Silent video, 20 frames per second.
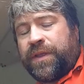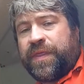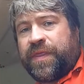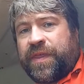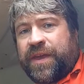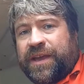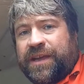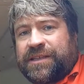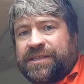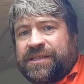
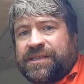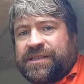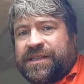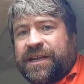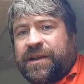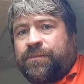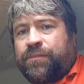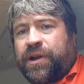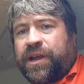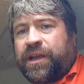thing is,
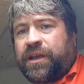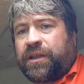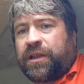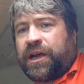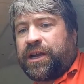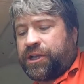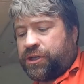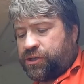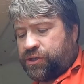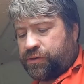instead of bringing a
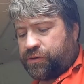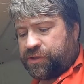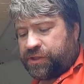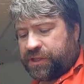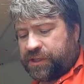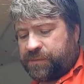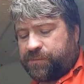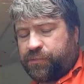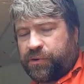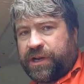lot of
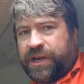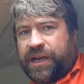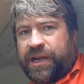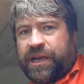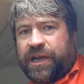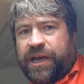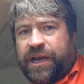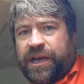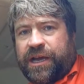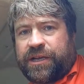juices,
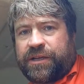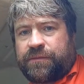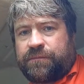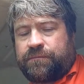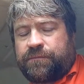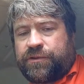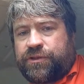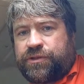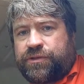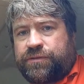bring
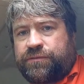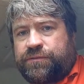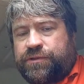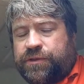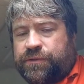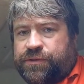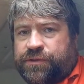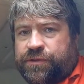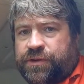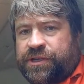
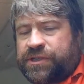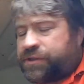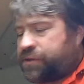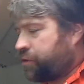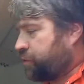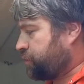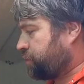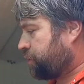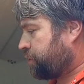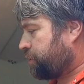juice
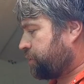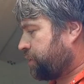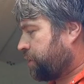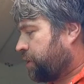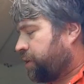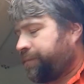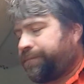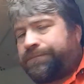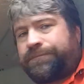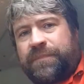crystals
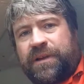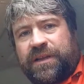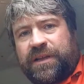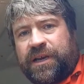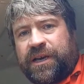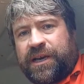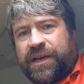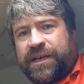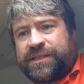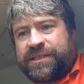or
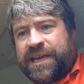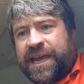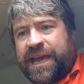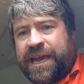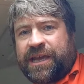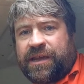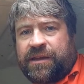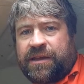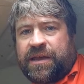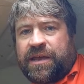
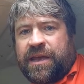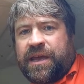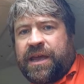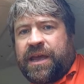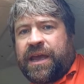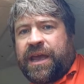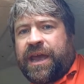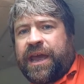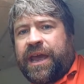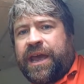Tang,
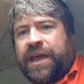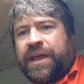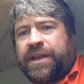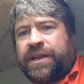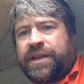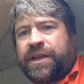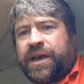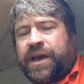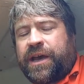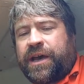
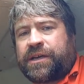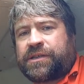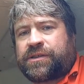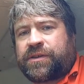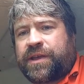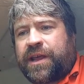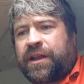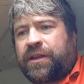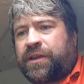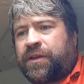and so
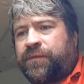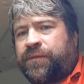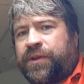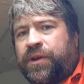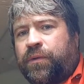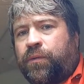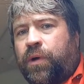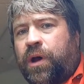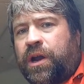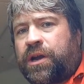that'll give
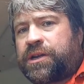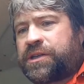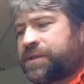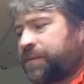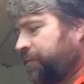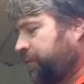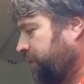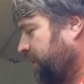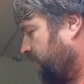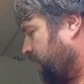your water
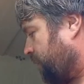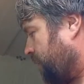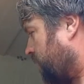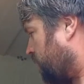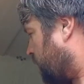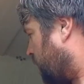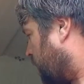some flavor.